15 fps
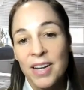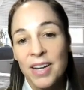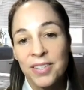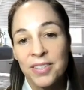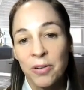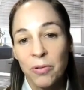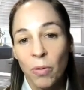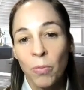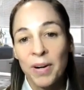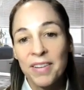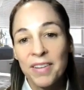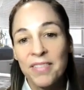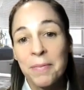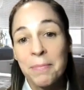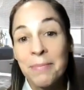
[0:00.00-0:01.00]
So one
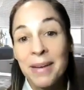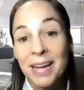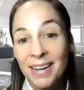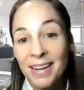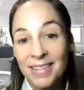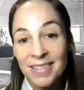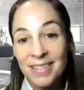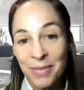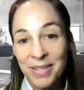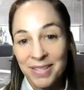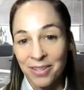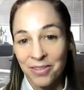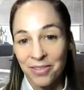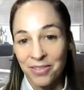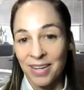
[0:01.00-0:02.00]
of the biggest
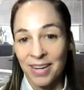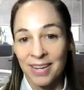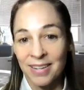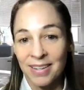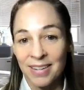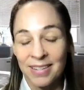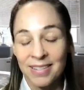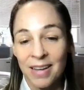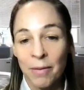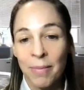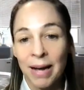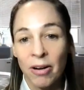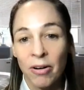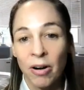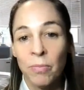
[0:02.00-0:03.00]
misunderstandings
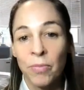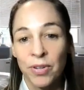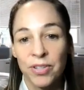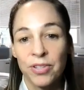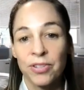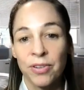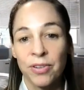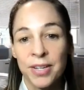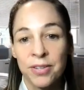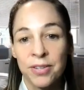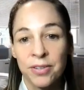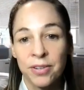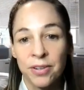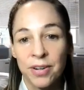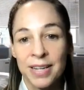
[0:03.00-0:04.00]
about a
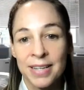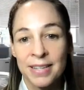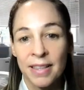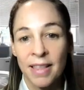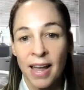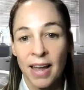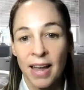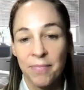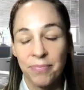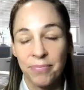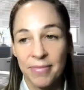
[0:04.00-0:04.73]
moisturizer is that